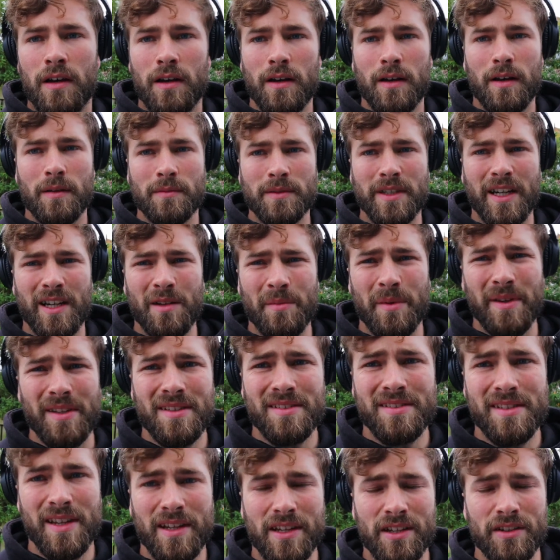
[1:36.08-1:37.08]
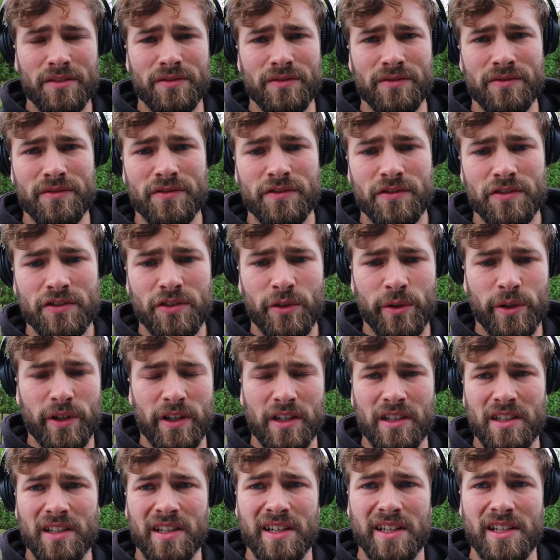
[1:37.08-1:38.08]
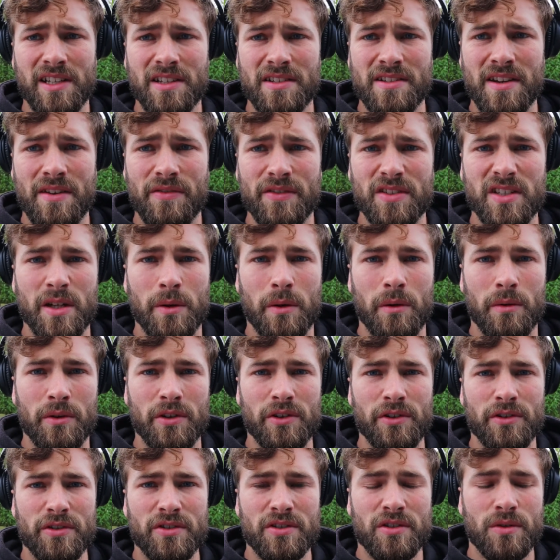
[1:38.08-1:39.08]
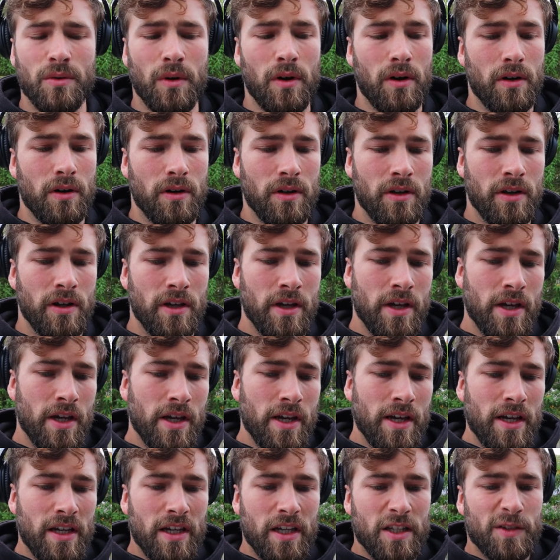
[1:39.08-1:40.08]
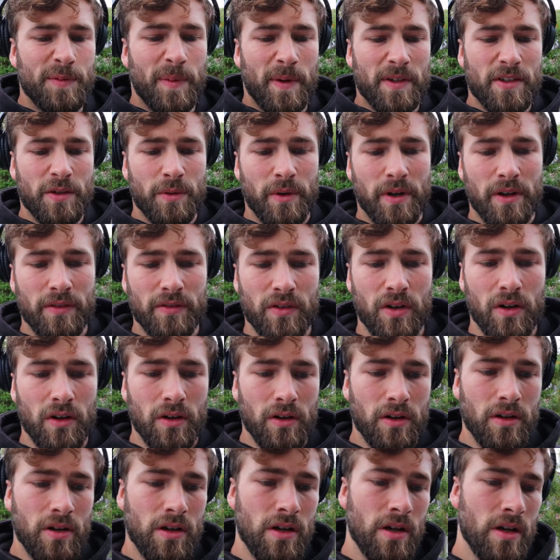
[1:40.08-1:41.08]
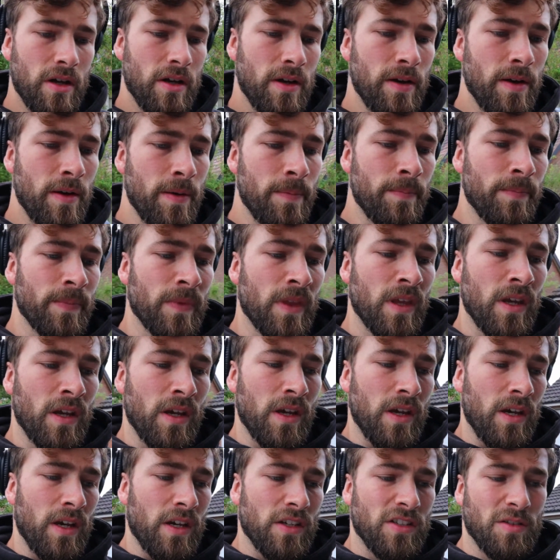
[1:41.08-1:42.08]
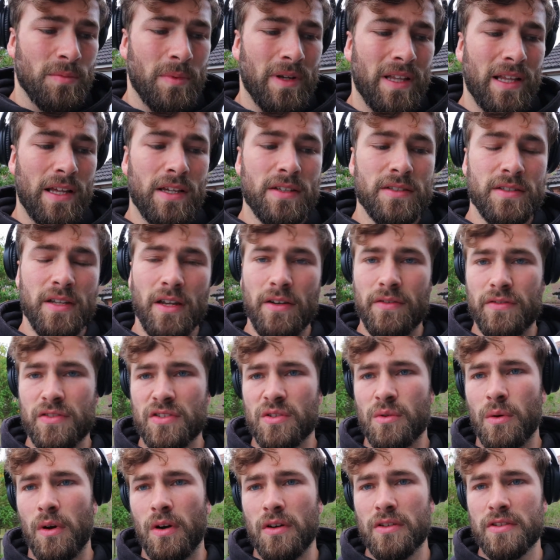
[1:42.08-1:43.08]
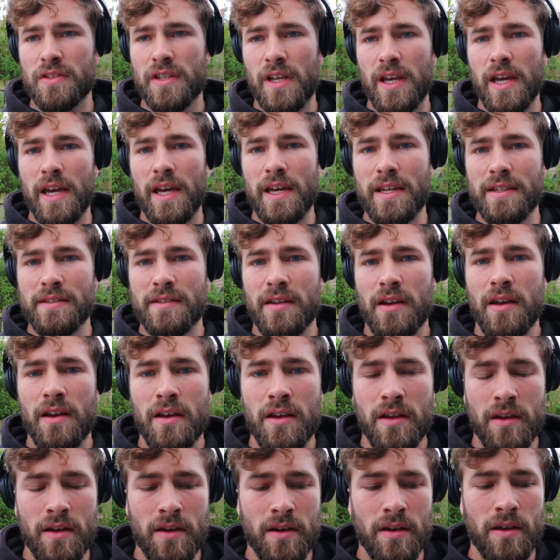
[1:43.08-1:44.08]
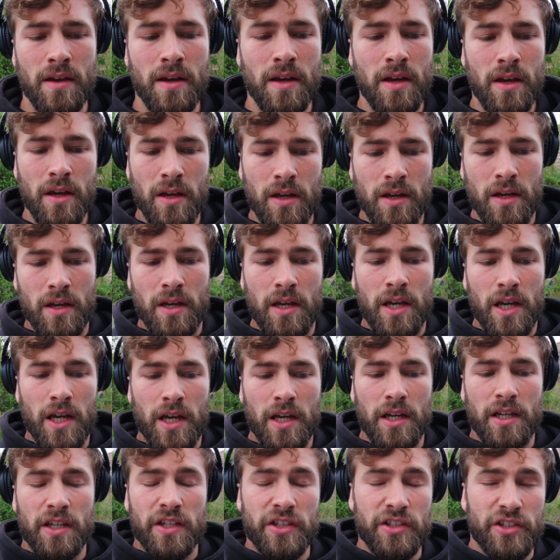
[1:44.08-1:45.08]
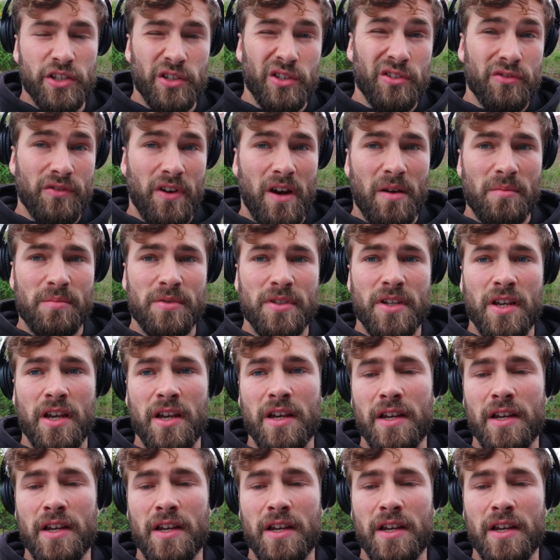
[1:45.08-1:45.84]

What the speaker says: I'm getting a bit sick of doing cleans every time I want to do a squat, especially when I've got, so my last set of squats is you do the reps,